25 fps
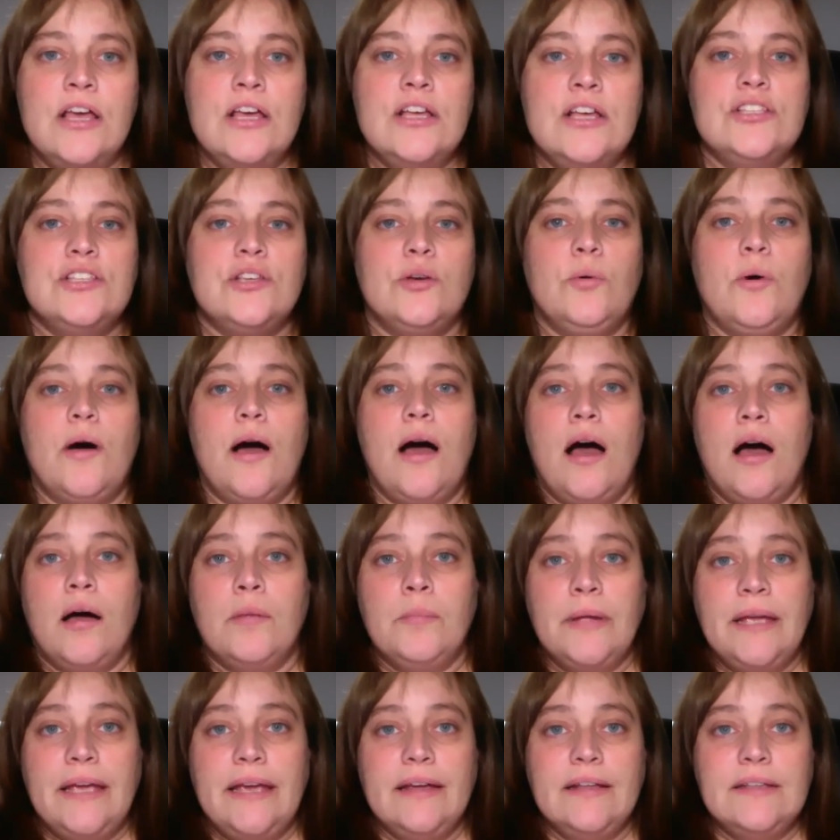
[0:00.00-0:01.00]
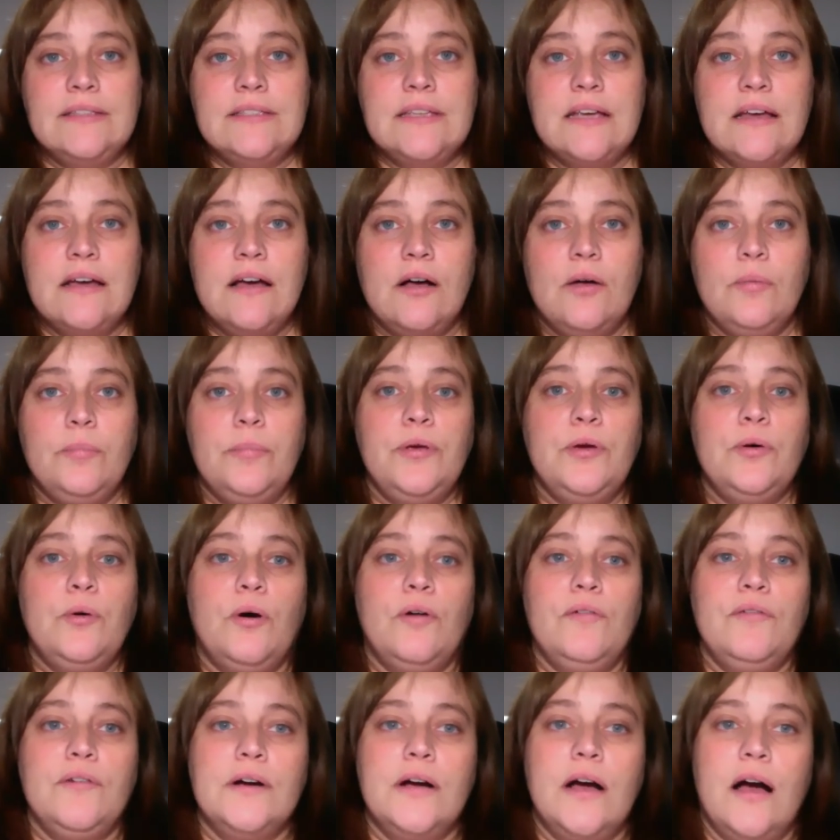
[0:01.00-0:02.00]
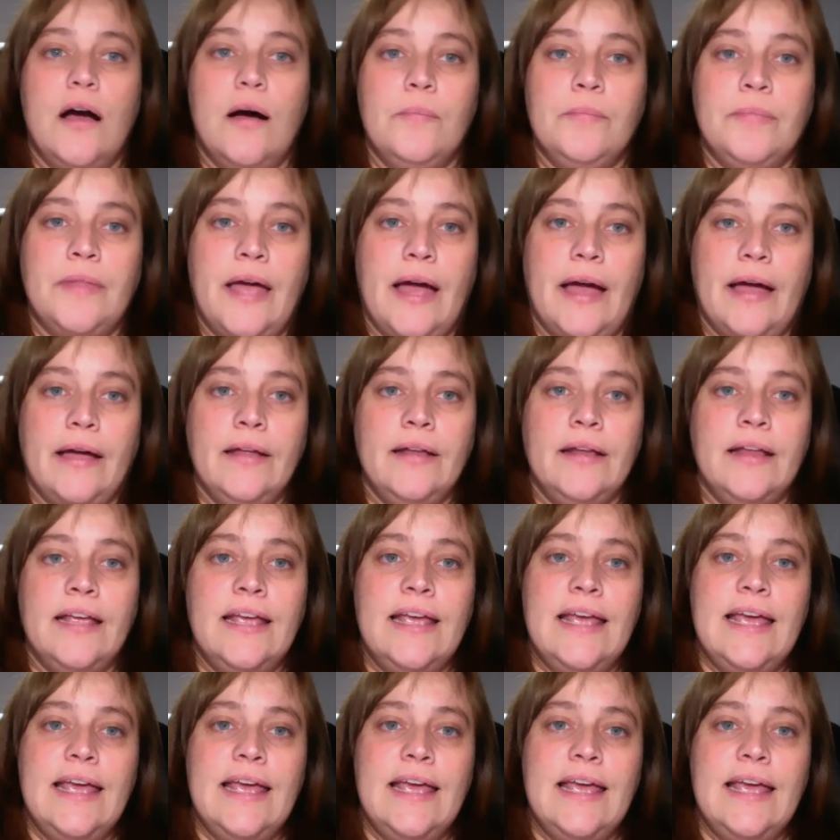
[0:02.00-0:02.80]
So I'm here to help you overcome that.